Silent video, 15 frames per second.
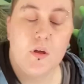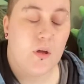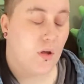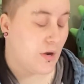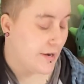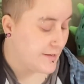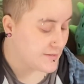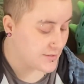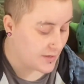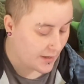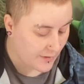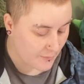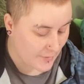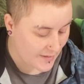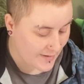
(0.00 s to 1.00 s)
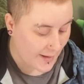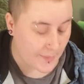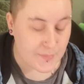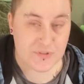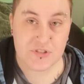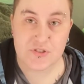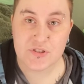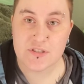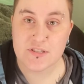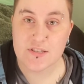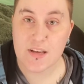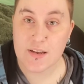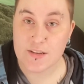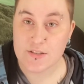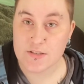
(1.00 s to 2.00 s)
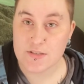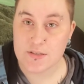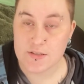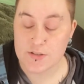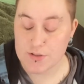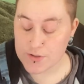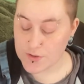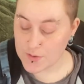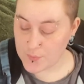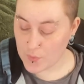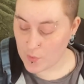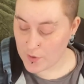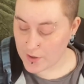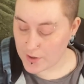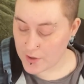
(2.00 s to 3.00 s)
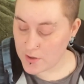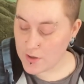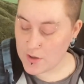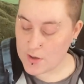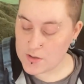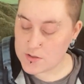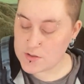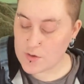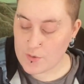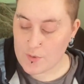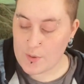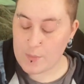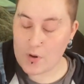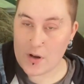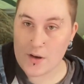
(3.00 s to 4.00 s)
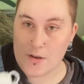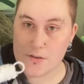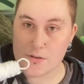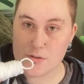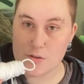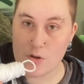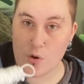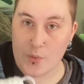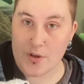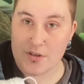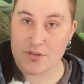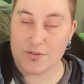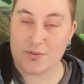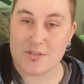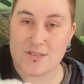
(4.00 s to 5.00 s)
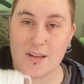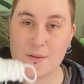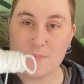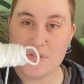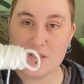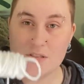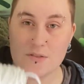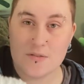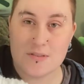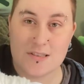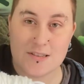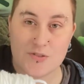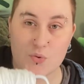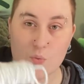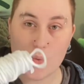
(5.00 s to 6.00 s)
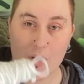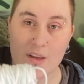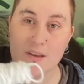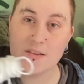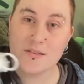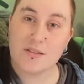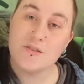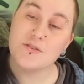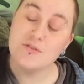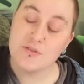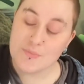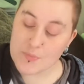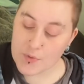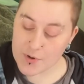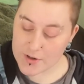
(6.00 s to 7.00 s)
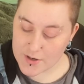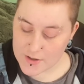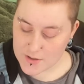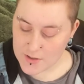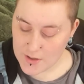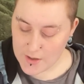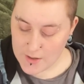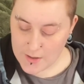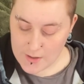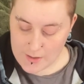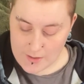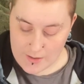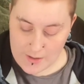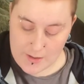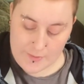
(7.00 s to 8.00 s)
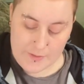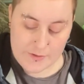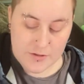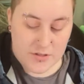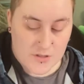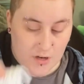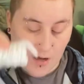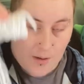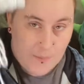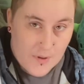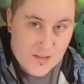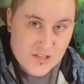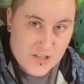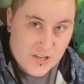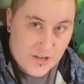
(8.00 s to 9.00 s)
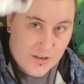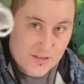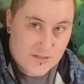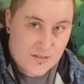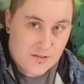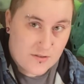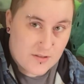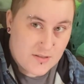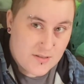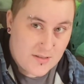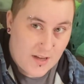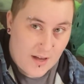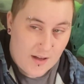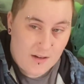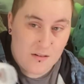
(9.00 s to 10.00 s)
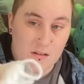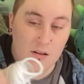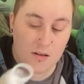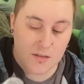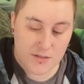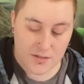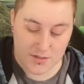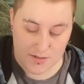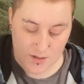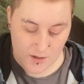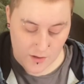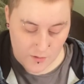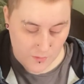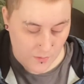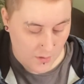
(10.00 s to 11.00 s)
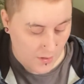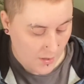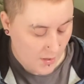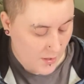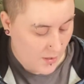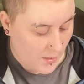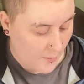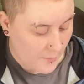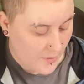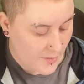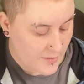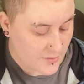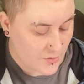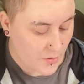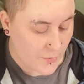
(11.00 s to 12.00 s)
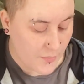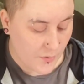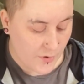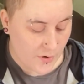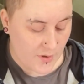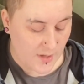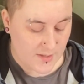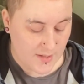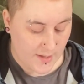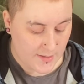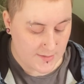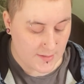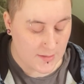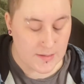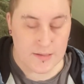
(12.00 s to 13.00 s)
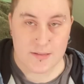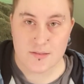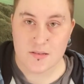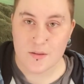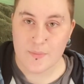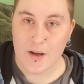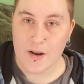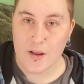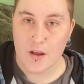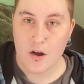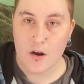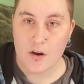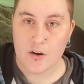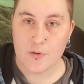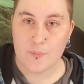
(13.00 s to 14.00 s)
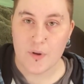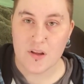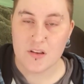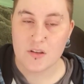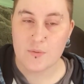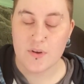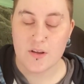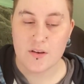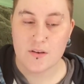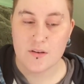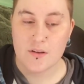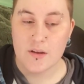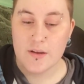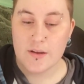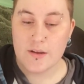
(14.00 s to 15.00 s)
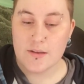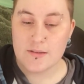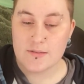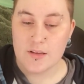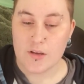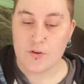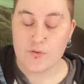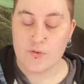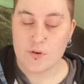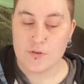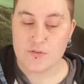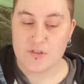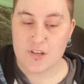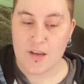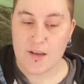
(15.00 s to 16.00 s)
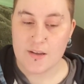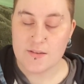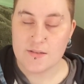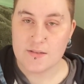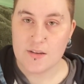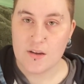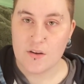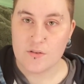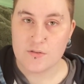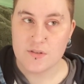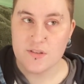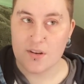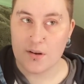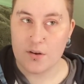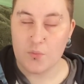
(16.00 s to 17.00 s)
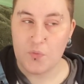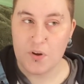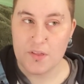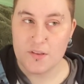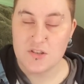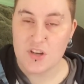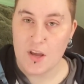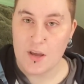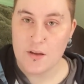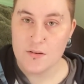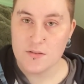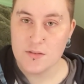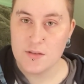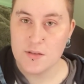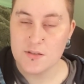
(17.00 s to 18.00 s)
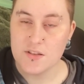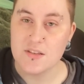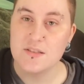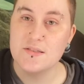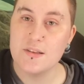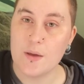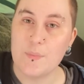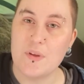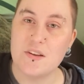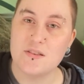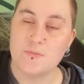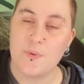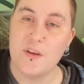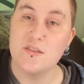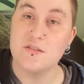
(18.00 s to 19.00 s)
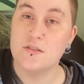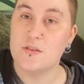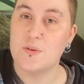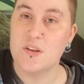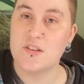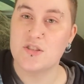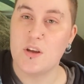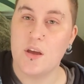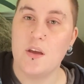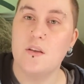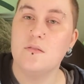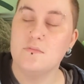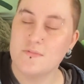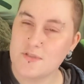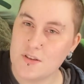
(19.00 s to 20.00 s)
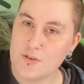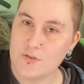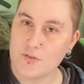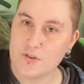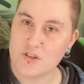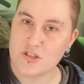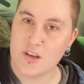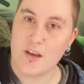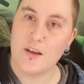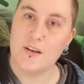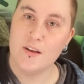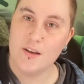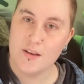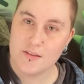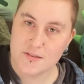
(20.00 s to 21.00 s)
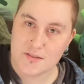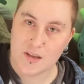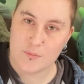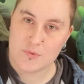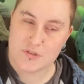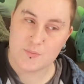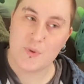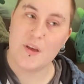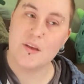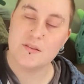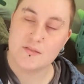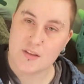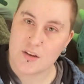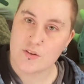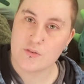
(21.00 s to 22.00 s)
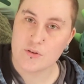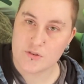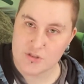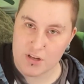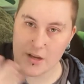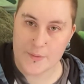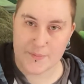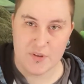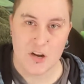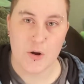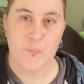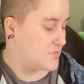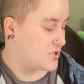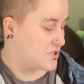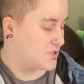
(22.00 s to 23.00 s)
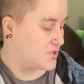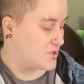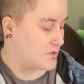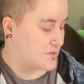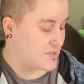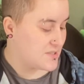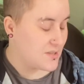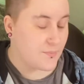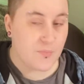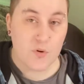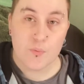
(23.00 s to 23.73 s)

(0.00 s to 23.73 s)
Alright, so now that my tapestry is done, I just need to do the border. So I'm going to attempt to use this white to do the border. And there's not much here, as you can tell. So I'm going to do a border that takes the least amount of yarn by doing single crochets alternating with chains. It's like skipping a space and doing a chain, single crochet, skip a space, single crochet, you know, just to do a simple